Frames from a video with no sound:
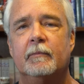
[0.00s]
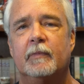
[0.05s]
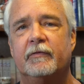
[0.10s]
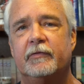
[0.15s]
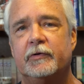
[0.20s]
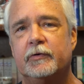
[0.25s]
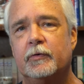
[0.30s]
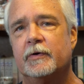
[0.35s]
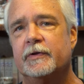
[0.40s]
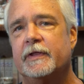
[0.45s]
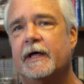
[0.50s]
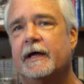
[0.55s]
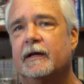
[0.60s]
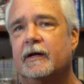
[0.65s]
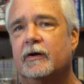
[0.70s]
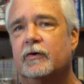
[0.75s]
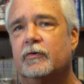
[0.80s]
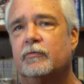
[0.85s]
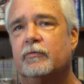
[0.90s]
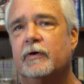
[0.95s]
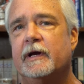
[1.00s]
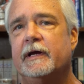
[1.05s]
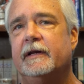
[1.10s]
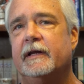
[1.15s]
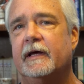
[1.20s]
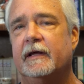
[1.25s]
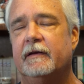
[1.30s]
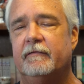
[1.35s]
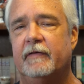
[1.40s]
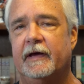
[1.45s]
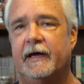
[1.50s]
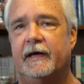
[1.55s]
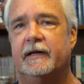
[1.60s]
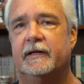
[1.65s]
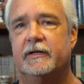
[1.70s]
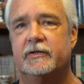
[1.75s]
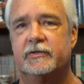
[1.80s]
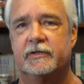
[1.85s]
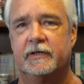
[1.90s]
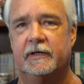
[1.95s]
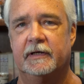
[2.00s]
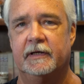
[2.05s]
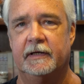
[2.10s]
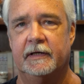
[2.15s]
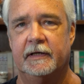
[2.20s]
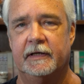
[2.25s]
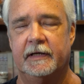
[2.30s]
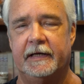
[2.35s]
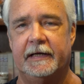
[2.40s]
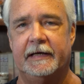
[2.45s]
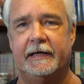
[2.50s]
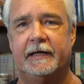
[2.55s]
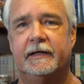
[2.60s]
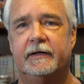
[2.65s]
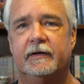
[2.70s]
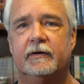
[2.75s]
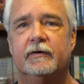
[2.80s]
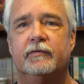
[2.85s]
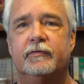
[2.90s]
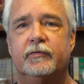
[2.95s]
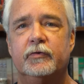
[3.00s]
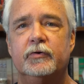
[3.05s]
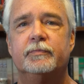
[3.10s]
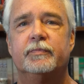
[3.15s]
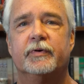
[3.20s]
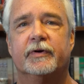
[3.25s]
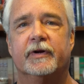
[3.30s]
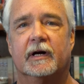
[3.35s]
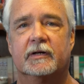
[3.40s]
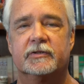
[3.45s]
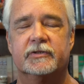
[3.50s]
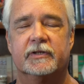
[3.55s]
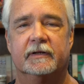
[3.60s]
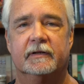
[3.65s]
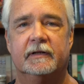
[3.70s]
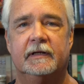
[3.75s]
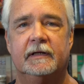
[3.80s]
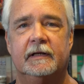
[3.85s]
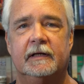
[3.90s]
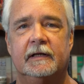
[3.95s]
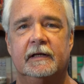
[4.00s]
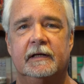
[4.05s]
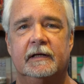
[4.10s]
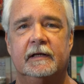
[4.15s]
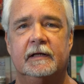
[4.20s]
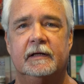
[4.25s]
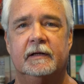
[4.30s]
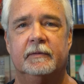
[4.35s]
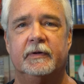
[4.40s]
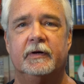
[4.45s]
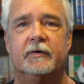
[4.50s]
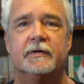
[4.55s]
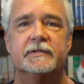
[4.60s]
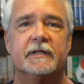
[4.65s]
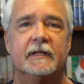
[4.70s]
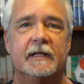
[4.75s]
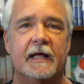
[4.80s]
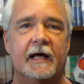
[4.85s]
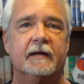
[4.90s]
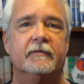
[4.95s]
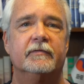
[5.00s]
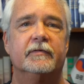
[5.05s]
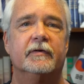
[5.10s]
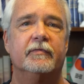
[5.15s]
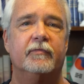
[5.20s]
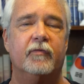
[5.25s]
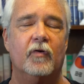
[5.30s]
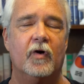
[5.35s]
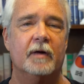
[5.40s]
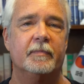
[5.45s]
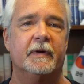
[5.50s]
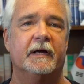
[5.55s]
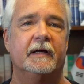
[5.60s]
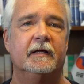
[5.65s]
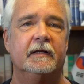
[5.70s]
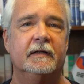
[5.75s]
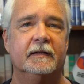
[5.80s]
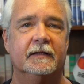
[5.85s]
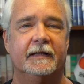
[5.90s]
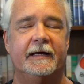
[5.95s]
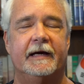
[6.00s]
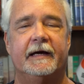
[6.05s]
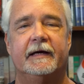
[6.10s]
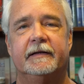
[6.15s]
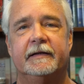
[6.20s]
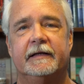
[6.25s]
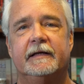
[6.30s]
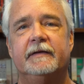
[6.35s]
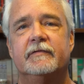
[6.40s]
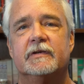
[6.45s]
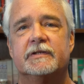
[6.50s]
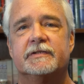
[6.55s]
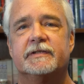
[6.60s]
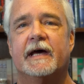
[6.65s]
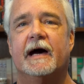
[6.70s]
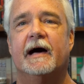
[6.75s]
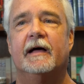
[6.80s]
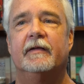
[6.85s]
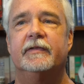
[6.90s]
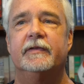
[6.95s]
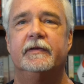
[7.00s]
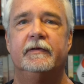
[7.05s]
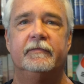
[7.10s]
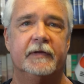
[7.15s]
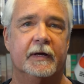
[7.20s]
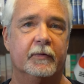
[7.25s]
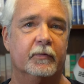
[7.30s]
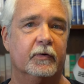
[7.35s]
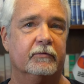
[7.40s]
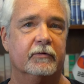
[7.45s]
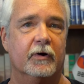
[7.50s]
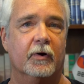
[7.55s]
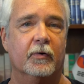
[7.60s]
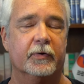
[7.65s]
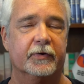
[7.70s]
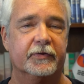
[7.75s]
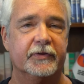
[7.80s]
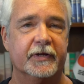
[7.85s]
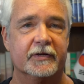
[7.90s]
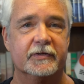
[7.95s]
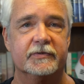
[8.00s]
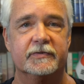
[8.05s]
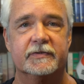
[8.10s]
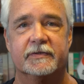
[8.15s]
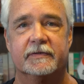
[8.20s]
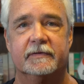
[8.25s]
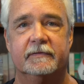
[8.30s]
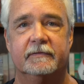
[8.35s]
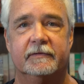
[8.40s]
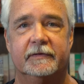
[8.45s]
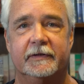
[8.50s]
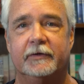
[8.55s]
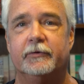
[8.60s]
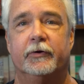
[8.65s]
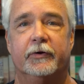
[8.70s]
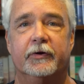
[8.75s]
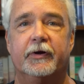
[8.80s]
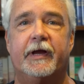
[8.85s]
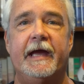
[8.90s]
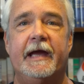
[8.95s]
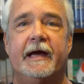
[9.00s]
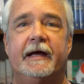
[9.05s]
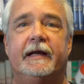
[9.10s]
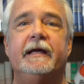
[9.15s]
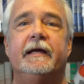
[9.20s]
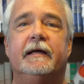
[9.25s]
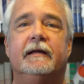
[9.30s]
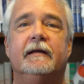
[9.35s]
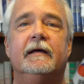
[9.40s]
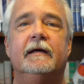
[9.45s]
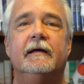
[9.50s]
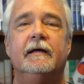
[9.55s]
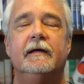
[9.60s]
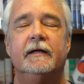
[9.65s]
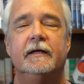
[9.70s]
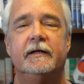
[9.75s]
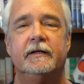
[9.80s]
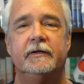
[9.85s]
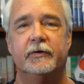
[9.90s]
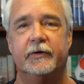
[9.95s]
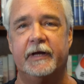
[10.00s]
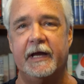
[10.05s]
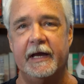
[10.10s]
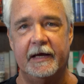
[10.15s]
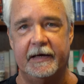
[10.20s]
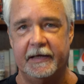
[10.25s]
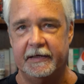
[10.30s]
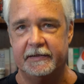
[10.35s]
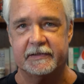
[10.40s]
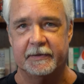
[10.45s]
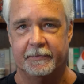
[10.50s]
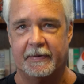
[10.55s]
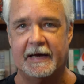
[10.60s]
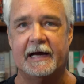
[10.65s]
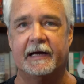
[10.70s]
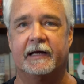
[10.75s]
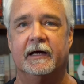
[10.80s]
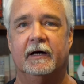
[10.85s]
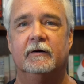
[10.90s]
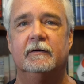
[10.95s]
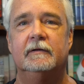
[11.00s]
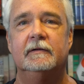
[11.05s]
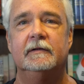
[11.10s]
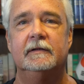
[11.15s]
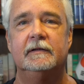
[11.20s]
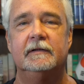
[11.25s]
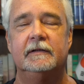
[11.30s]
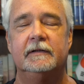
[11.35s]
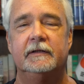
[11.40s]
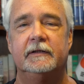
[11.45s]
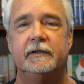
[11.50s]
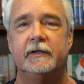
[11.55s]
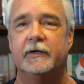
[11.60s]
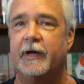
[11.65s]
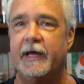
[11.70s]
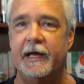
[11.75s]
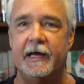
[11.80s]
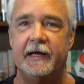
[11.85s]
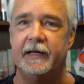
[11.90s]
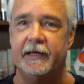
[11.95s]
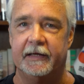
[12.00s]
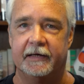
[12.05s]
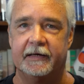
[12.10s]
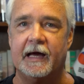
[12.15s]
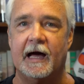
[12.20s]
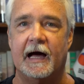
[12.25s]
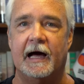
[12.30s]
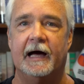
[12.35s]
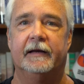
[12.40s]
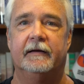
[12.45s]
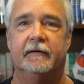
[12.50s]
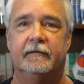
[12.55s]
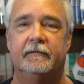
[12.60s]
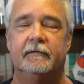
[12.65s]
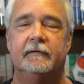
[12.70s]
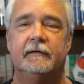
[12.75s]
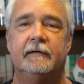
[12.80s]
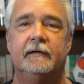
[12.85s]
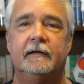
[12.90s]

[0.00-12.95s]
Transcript: But the North had a great advantage in food production because a lot of the farming land in the South, they were growing things you can't eat. You can't eat tobacco. You can't eat cotton.